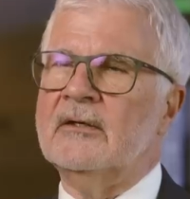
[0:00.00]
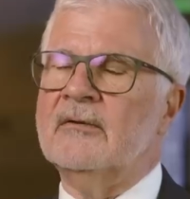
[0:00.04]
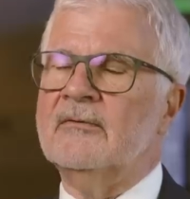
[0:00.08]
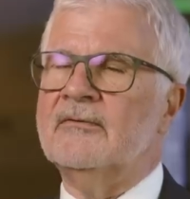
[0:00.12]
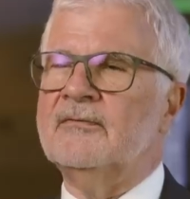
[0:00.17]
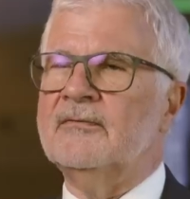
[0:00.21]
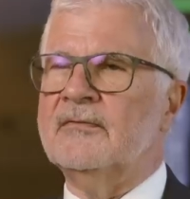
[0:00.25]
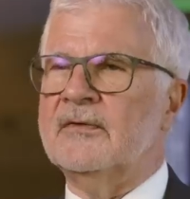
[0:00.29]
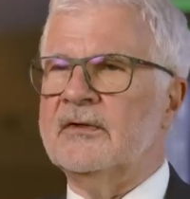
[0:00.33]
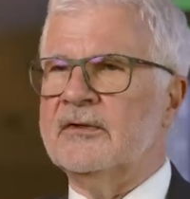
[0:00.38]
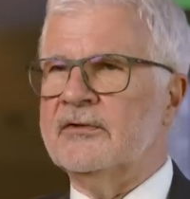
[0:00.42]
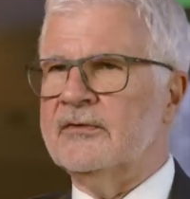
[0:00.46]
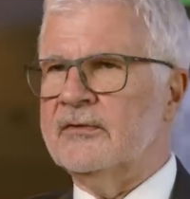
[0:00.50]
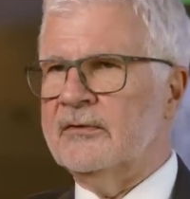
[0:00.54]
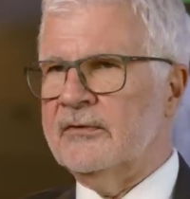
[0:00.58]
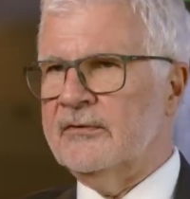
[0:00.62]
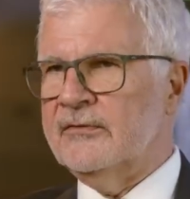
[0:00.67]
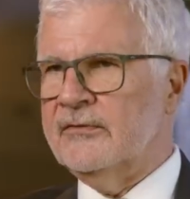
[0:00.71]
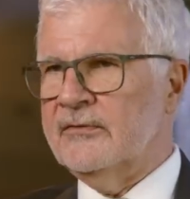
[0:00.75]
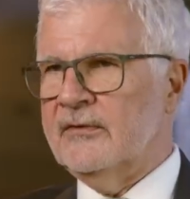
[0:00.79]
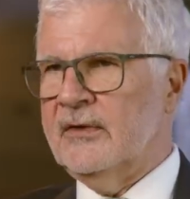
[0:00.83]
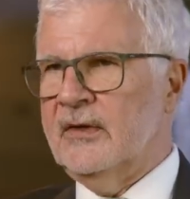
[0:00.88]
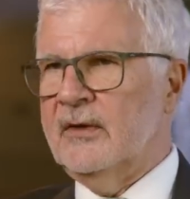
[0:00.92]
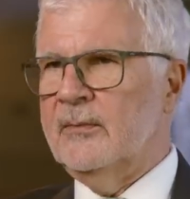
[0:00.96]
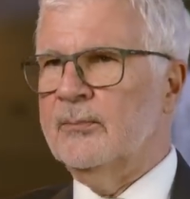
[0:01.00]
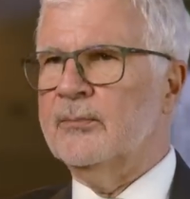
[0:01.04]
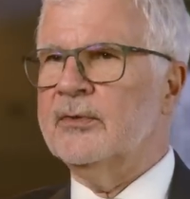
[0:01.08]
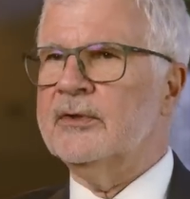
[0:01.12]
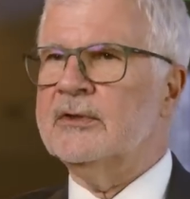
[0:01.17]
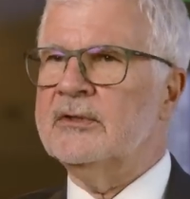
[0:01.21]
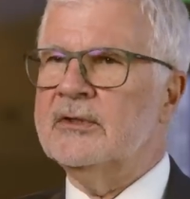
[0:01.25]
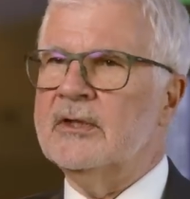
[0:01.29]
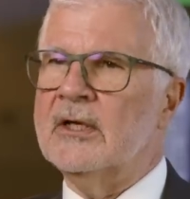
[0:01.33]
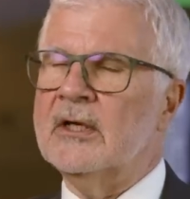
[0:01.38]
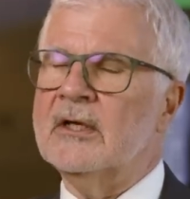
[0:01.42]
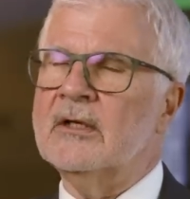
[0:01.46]
deficiency,
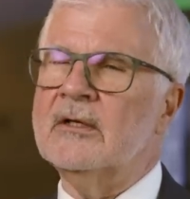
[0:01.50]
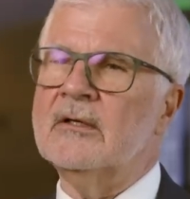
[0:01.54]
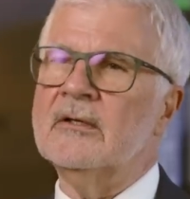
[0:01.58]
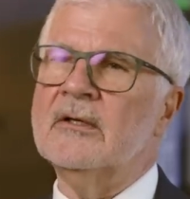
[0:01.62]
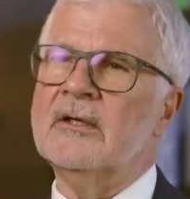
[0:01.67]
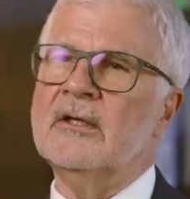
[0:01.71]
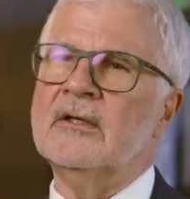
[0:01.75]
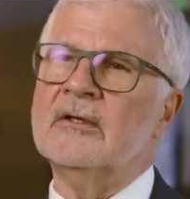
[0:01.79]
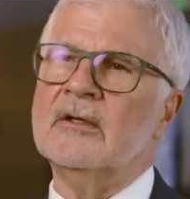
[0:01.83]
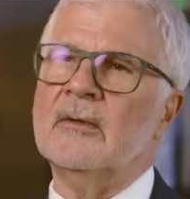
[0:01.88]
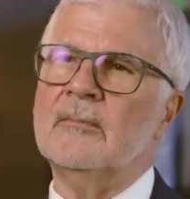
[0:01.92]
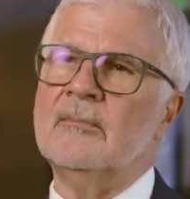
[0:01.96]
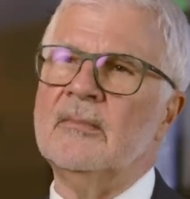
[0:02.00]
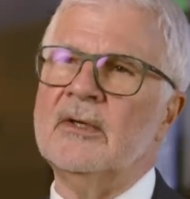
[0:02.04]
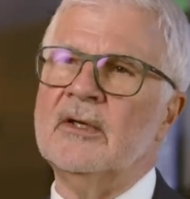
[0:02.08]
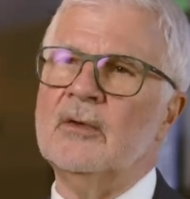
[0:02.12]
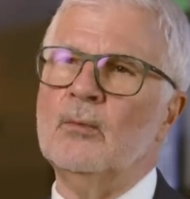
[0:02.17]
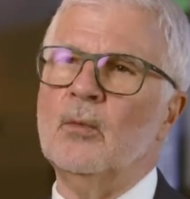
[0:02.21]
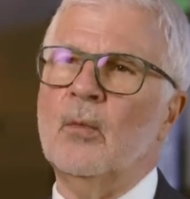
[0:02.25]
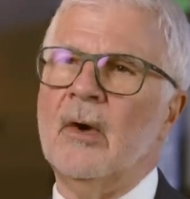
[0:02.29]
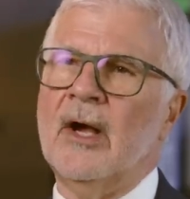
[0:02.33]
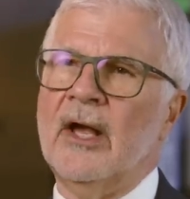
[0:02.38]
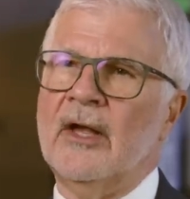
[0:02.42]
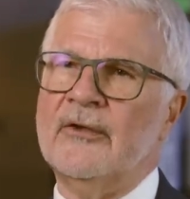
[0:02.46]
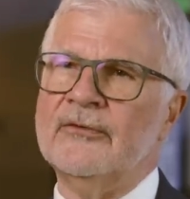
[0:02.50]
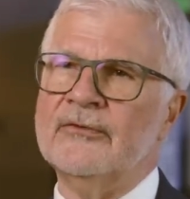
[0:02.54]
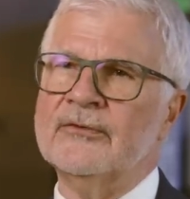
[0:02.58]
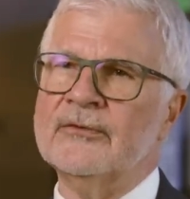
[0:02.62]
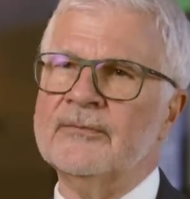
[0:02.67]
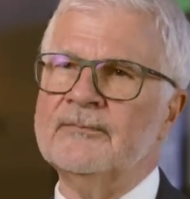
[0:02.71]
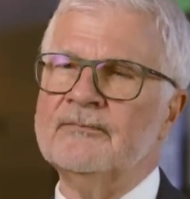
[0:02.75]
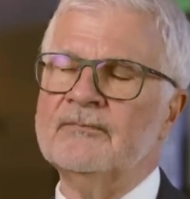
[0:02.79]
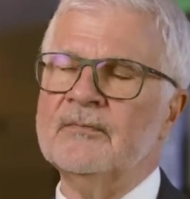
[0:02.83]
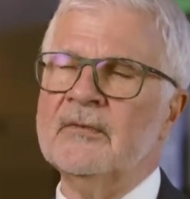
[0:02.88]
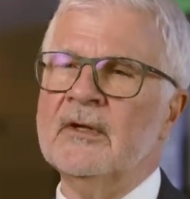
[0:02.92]
particularly in the Midwest,